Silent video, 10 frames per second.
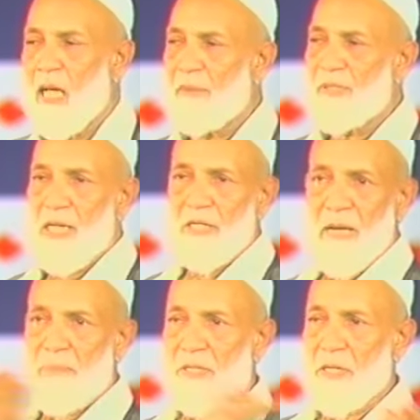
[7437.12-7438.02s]
I'm telling
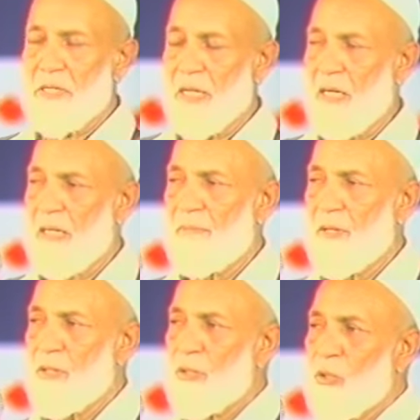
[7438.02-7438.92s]
my brethren
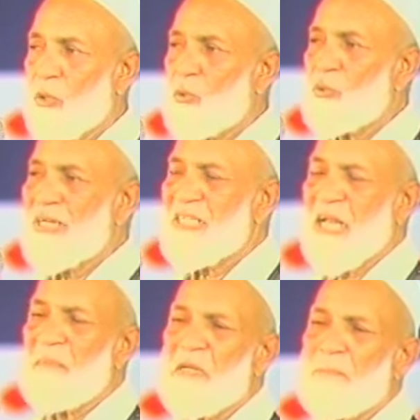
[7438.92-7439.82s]
here, don't
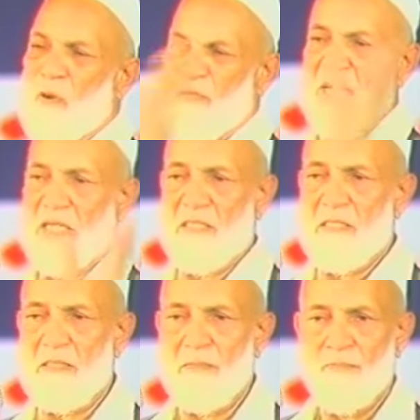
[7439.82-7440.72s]
tempt
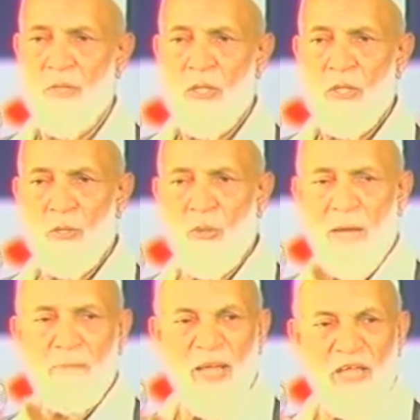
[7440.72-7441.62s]
providence. You
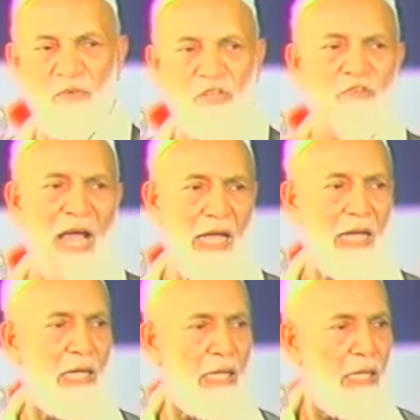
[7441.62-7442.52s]
are playing with fire.
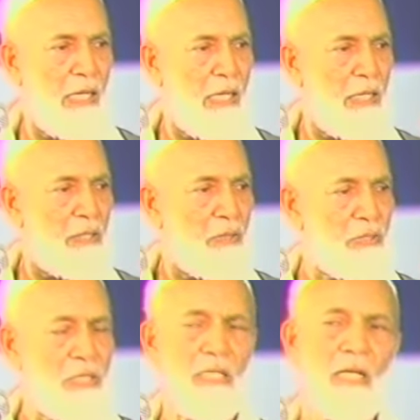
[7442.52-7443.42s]

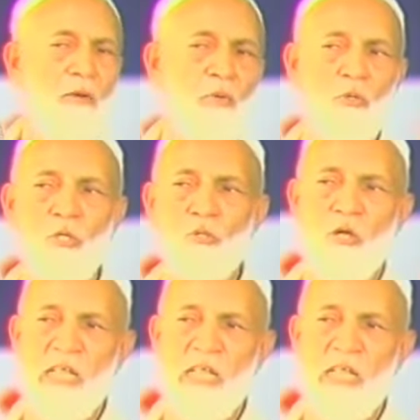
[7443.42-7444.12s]
You see, I won't go into